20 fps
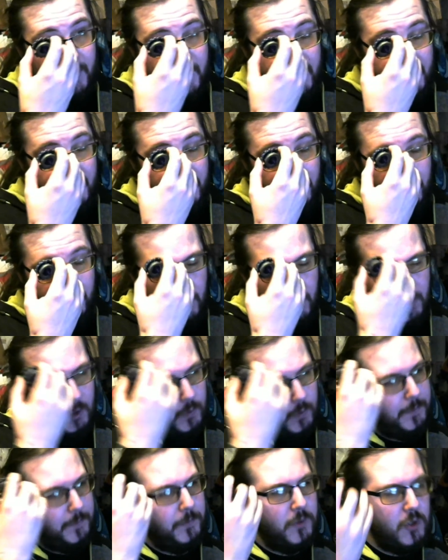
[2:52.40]
And no,
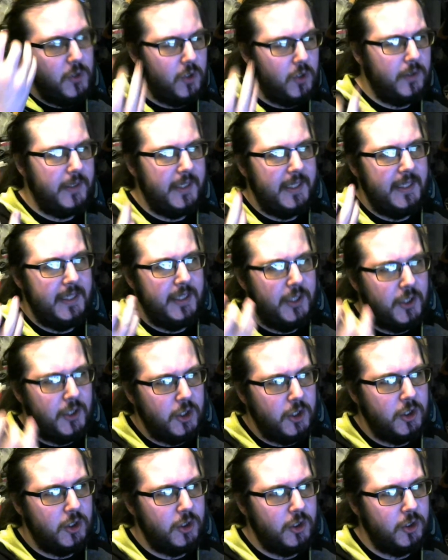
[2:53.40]
I'm not
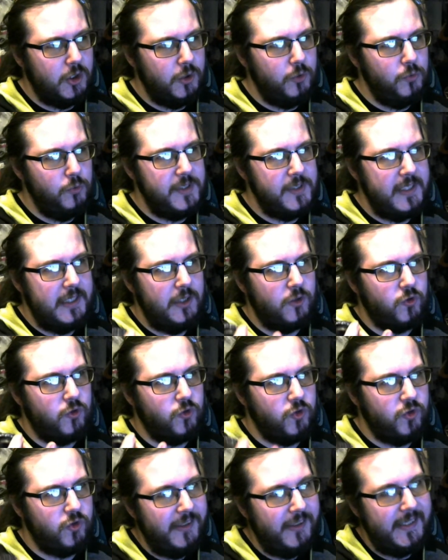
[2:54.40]
including
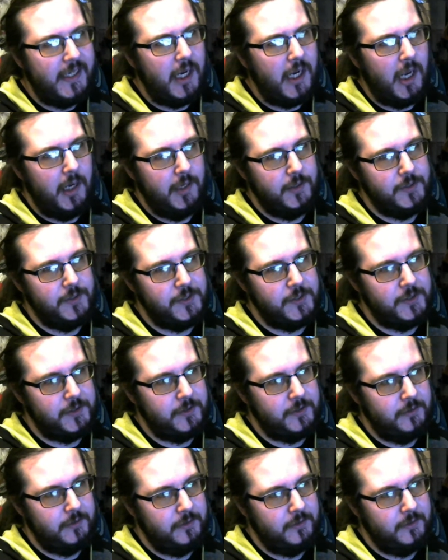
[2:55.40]
recolors.